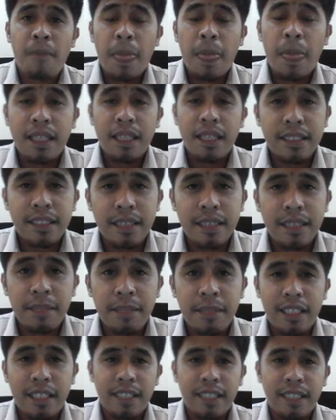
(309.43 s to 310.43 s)
In
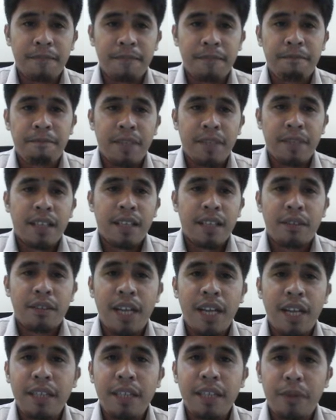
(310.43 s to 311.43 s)
summary,
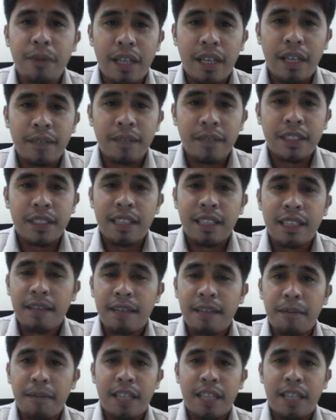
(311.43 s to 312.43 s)
radio waves,
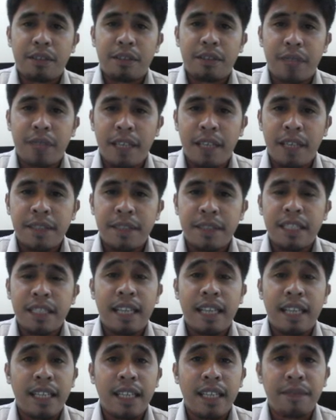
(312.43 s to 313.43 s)
microwaves,
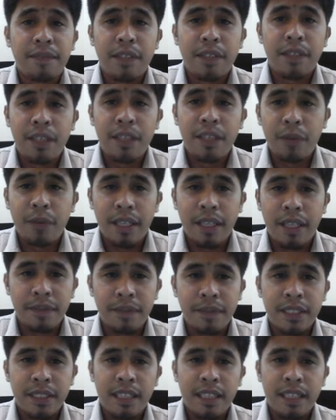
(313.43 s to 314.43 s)
and infrared
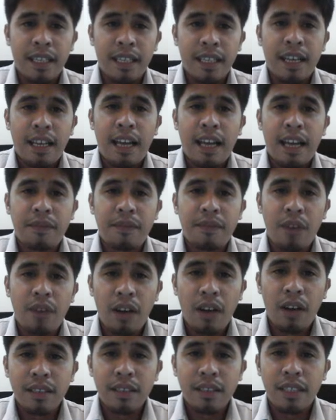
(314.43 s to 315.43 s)
waves have
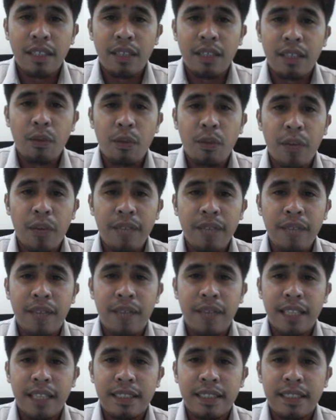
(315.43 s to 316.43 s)
longer
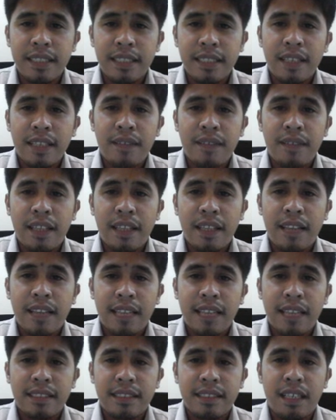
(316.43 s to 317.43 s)
wavelengths than
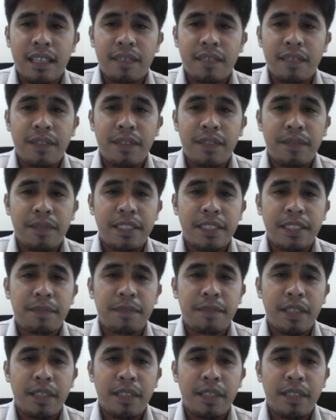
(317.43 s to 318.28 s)
that of the visible